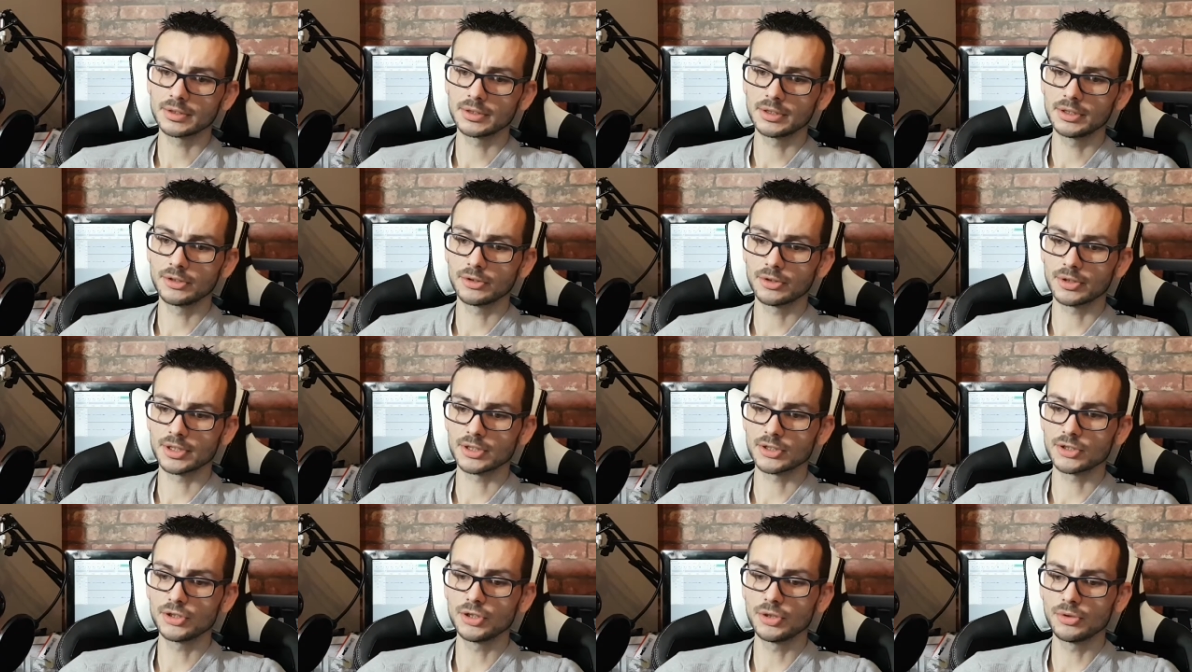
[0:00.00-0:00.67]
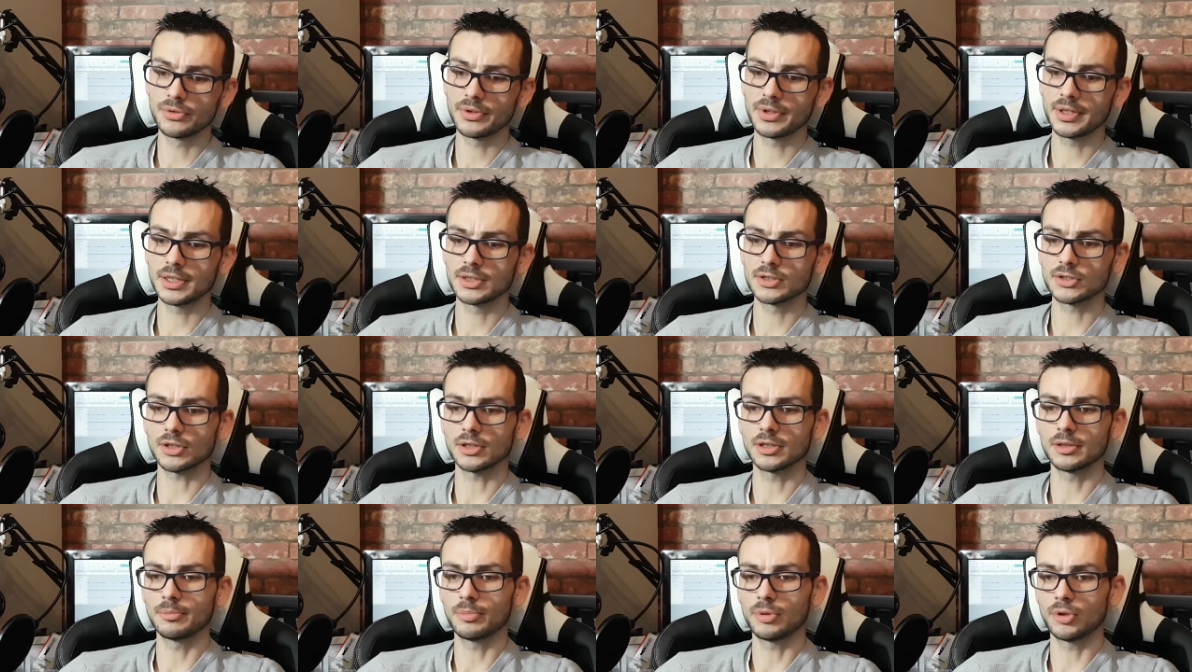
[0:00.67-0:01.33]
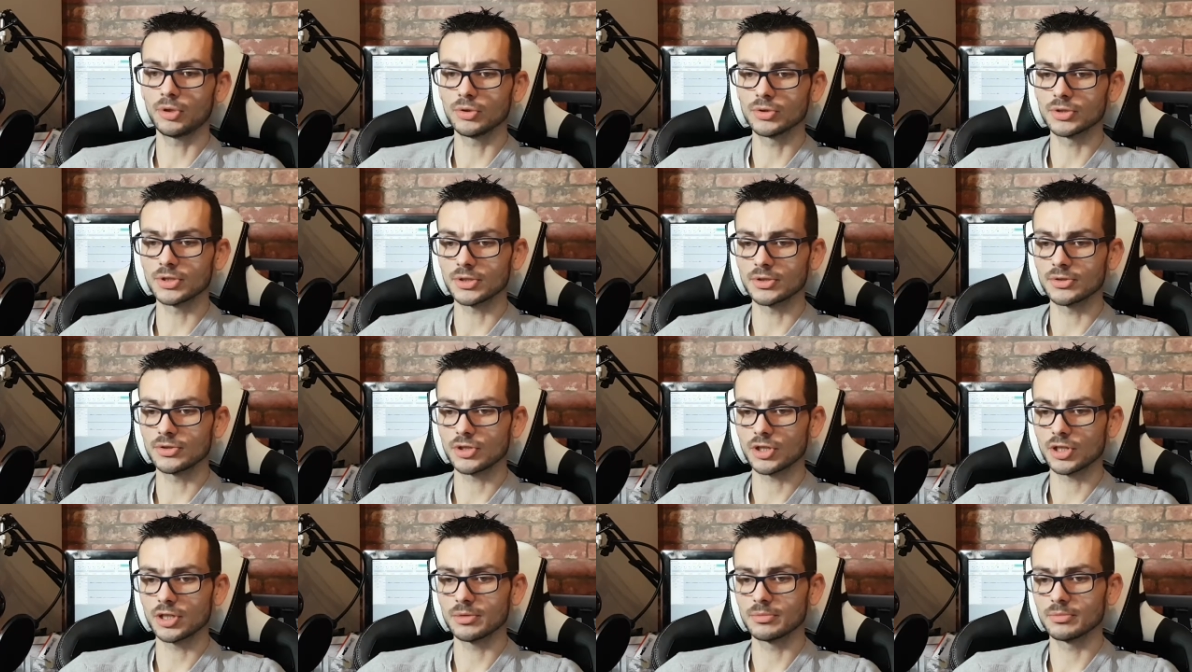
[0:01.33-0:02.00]
you know, there's new things on the boards in
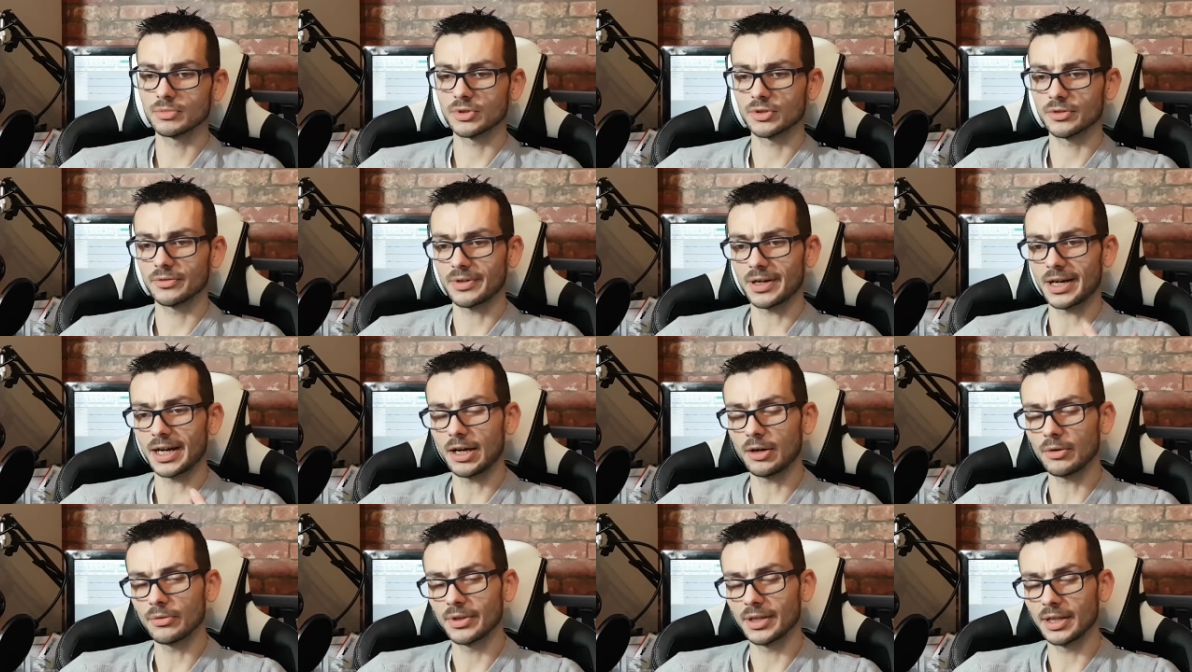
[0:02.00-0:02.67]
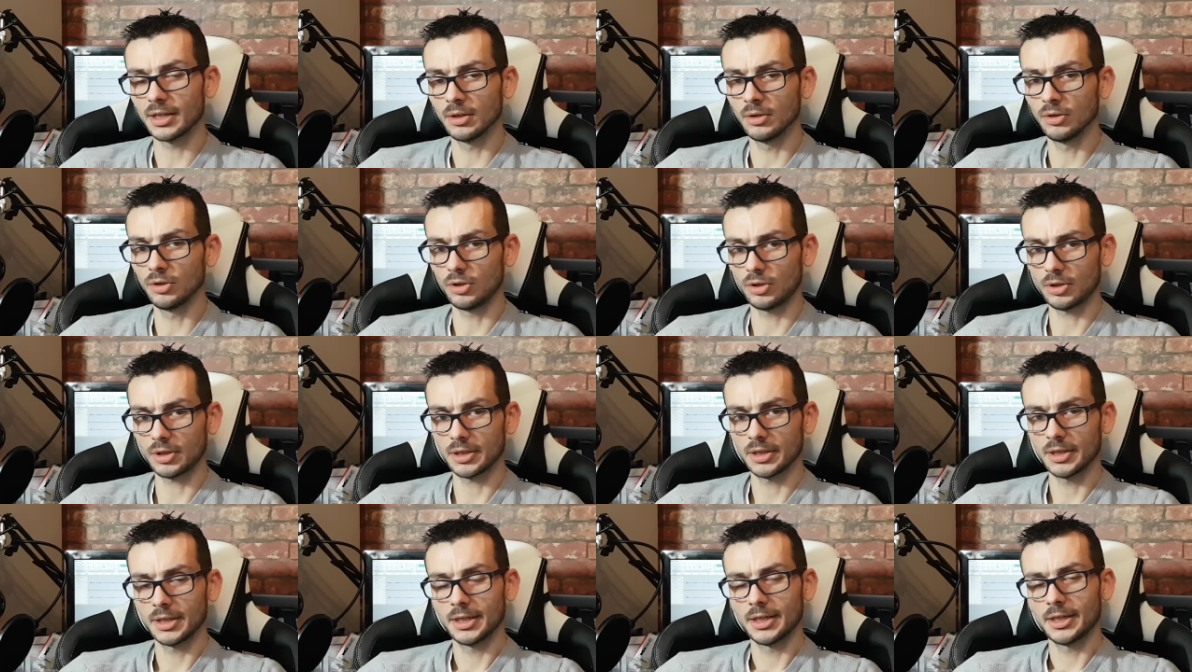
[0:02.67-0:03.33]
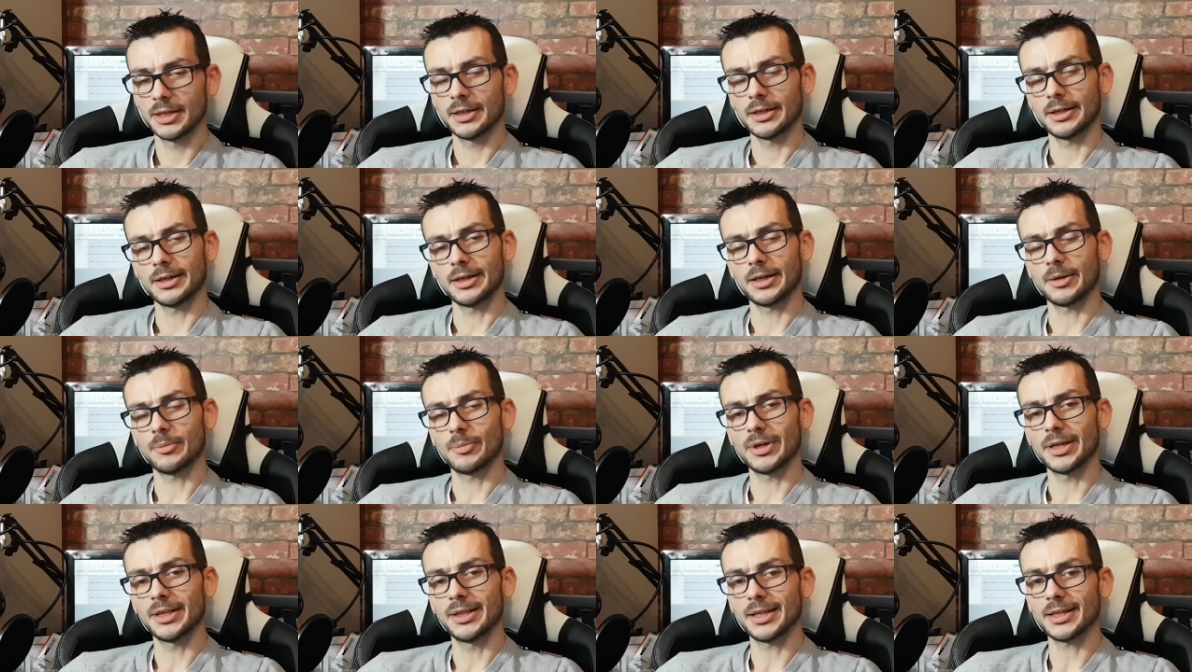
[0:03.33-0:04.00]
terms of how they look,
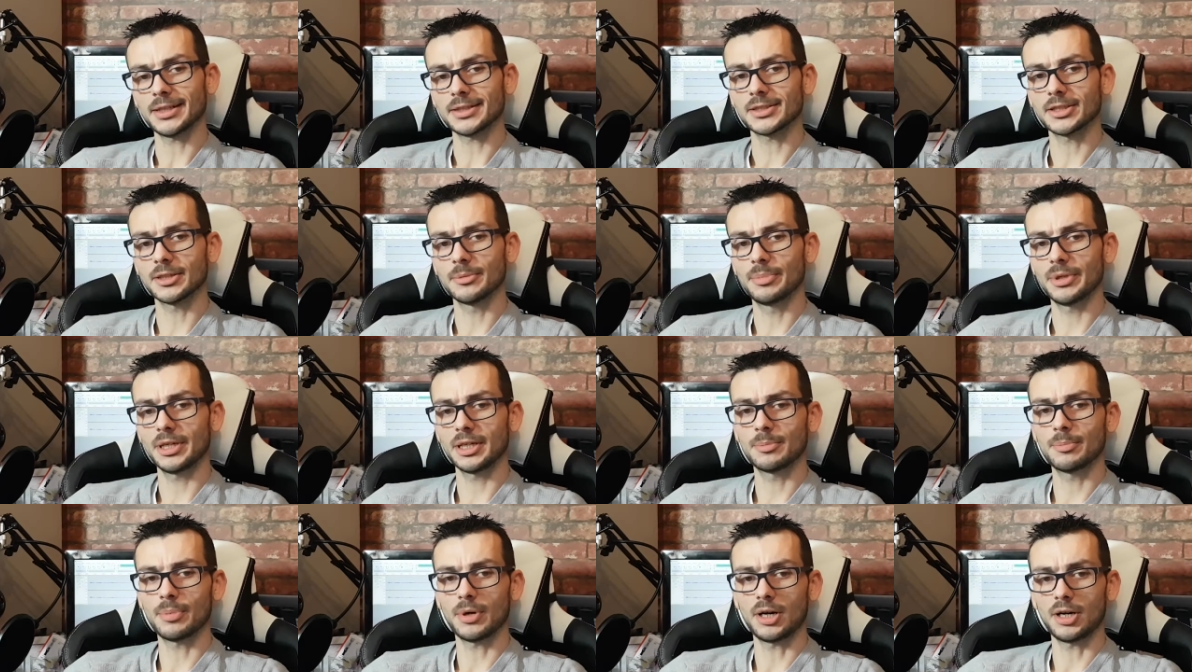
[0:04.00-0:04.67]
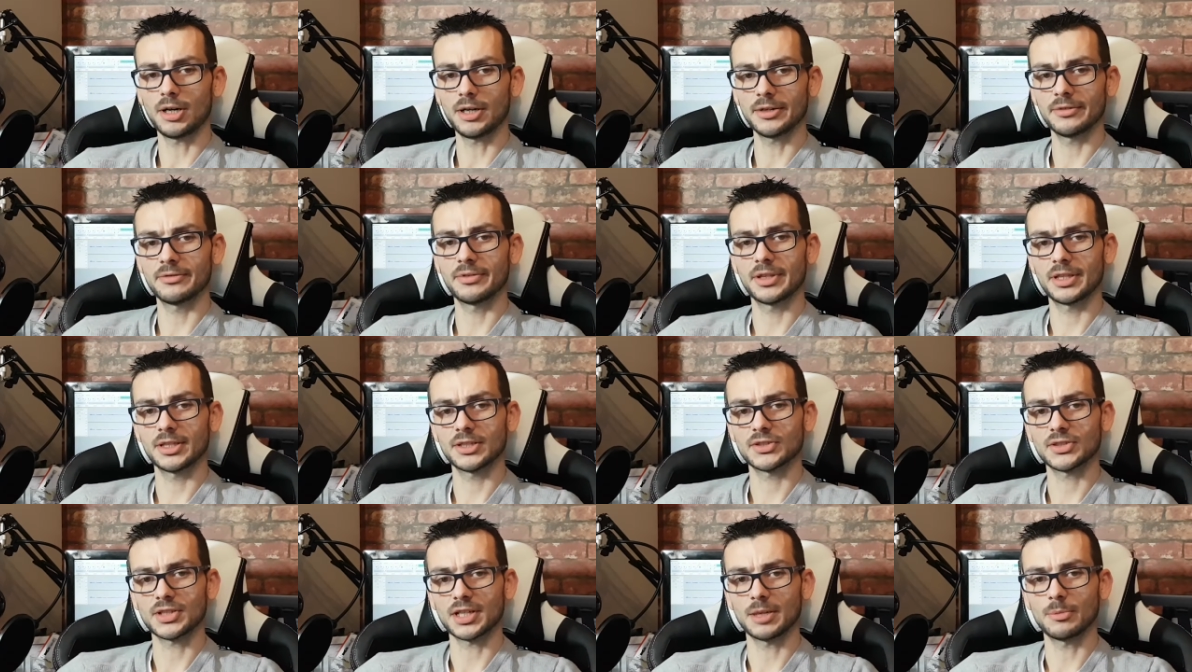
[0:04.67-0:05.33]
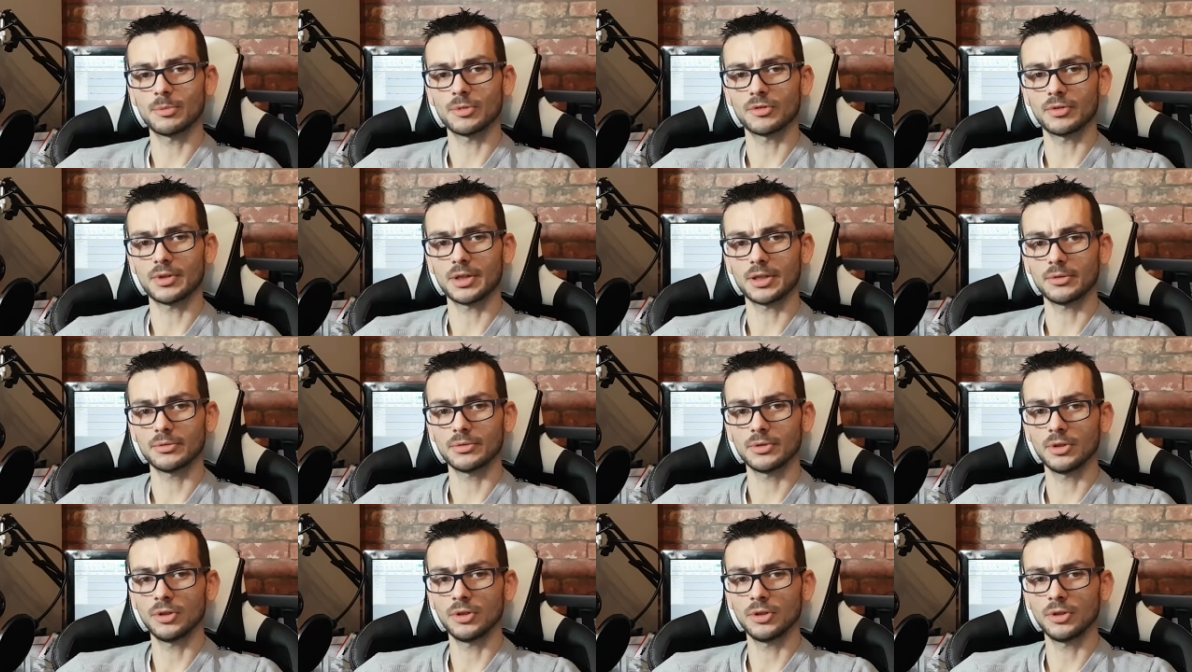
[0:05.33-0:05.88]
um, and that's a big part of it this time around.